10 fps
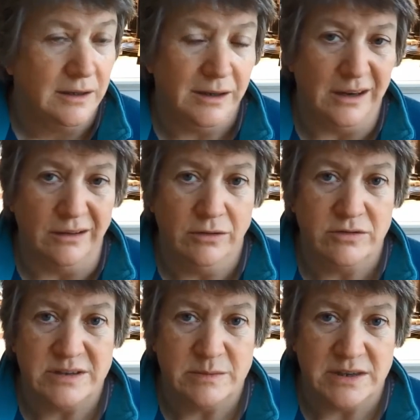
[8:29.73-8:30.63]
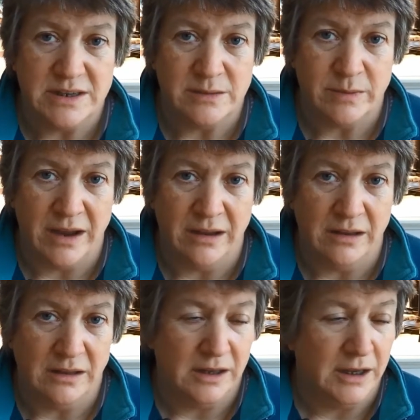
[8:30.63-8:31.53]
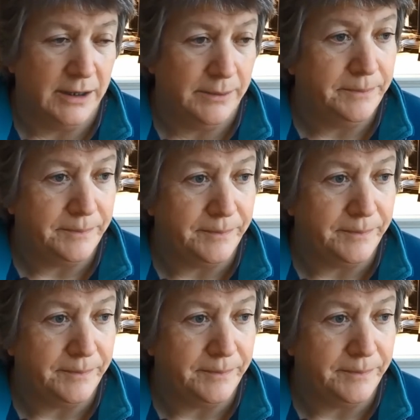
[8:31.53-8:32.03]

You know, Christmas is about, um,